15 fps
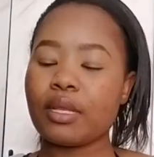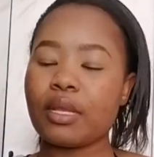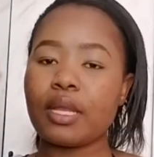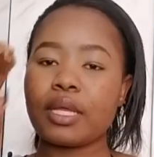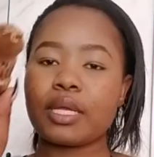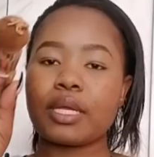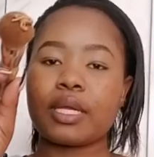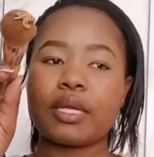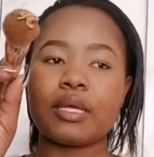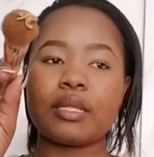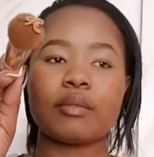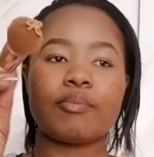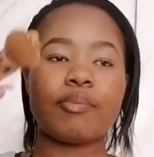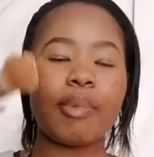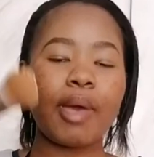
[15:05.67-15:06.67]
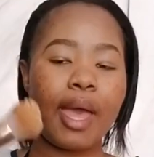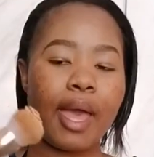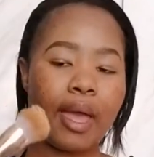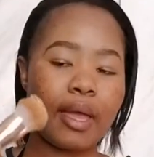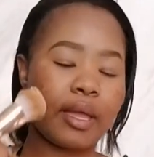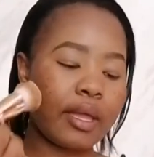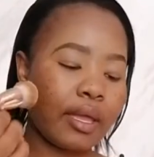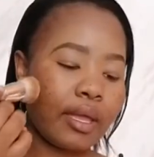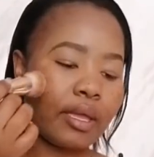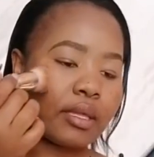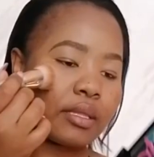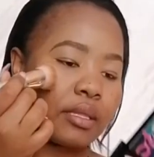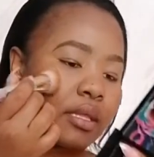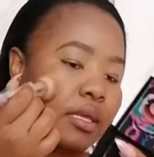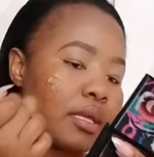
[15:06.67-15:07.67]
like at the back,
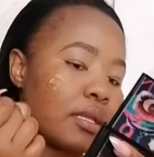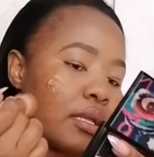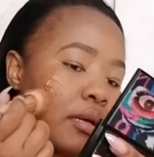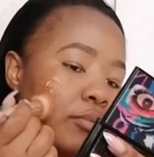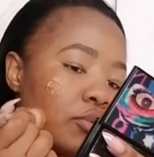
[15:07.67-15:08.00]
and then